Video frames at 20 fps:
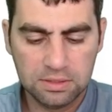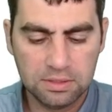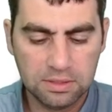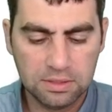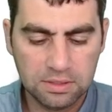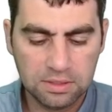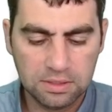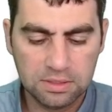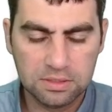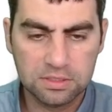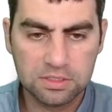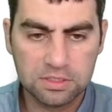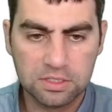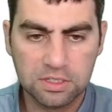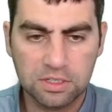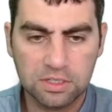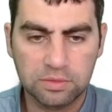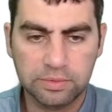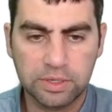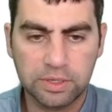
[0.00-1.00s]
It's
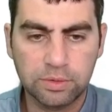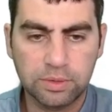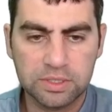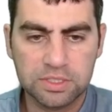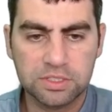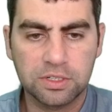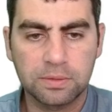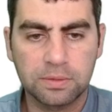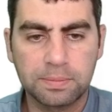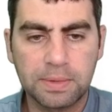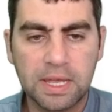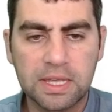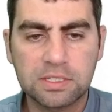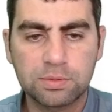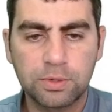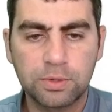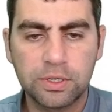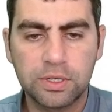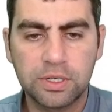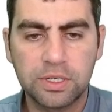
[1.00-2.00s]
going to request your
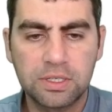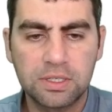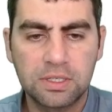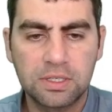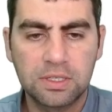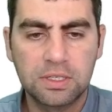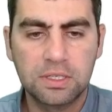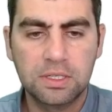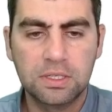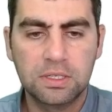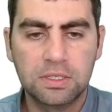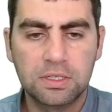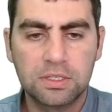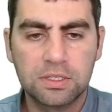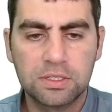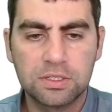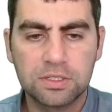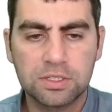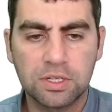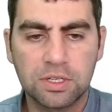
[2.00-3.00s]
password.
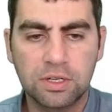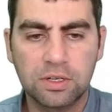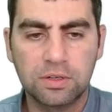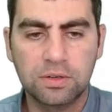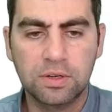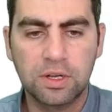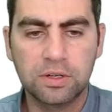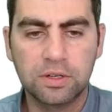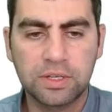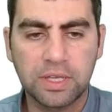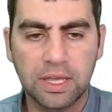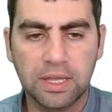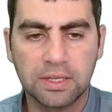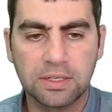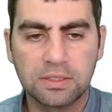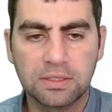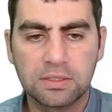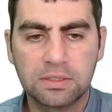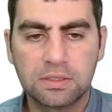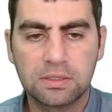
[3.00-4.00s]
So, okay.
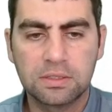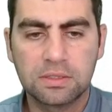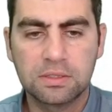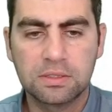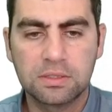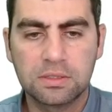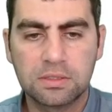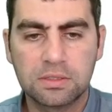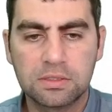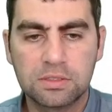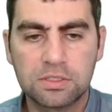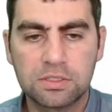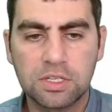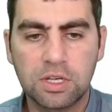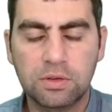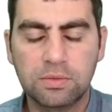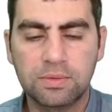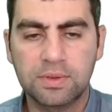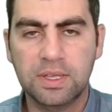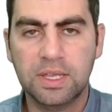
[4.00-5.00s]

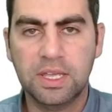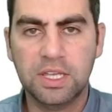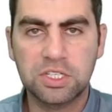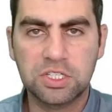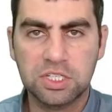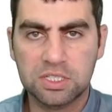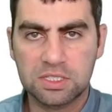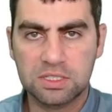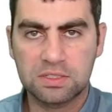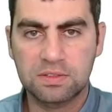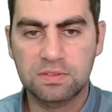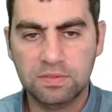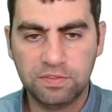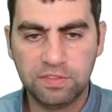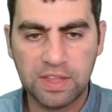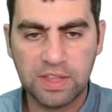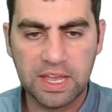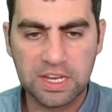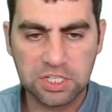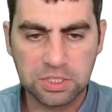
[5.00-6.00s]
So it just
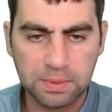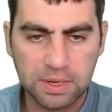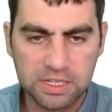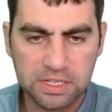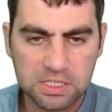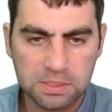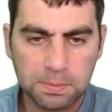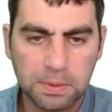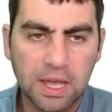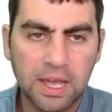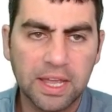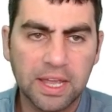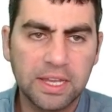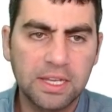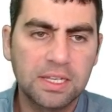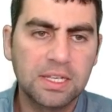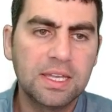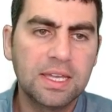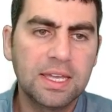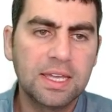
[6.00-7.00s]
flashed my
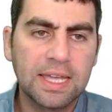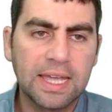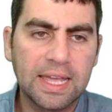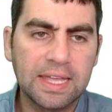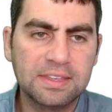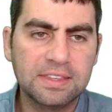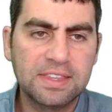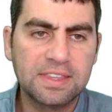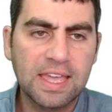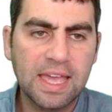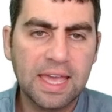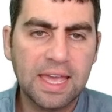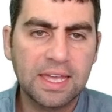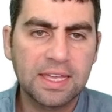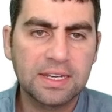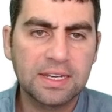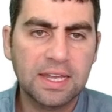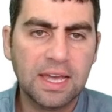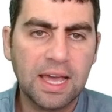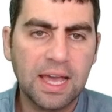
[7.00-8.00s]
SPI. And
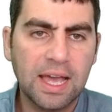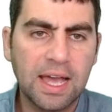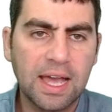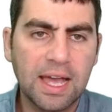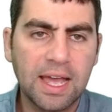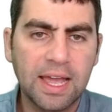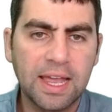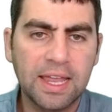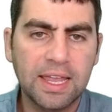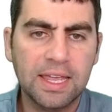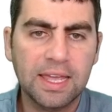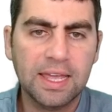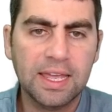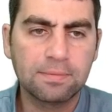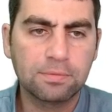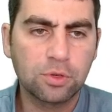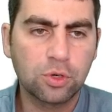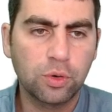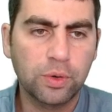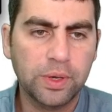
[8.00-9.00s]
then I am
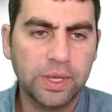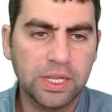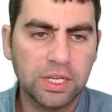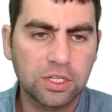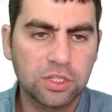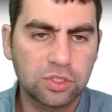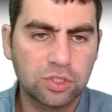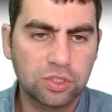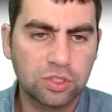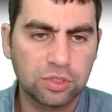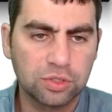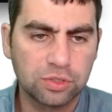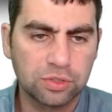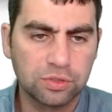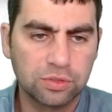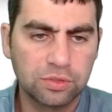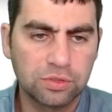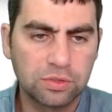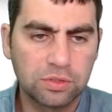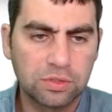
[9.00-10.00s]
going
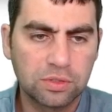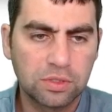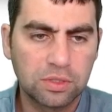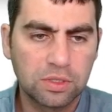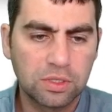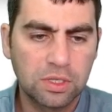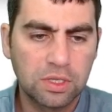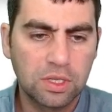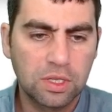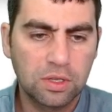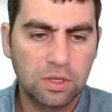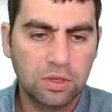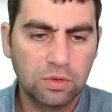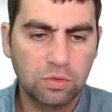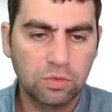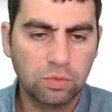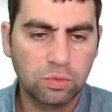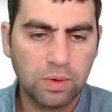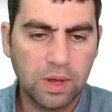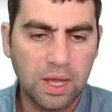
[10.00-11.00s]
to
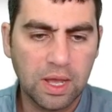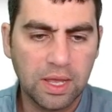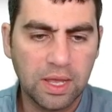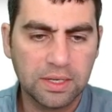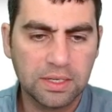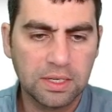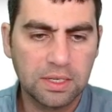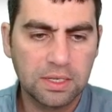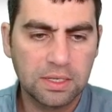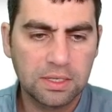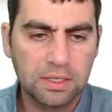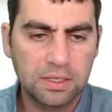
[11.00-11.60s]
run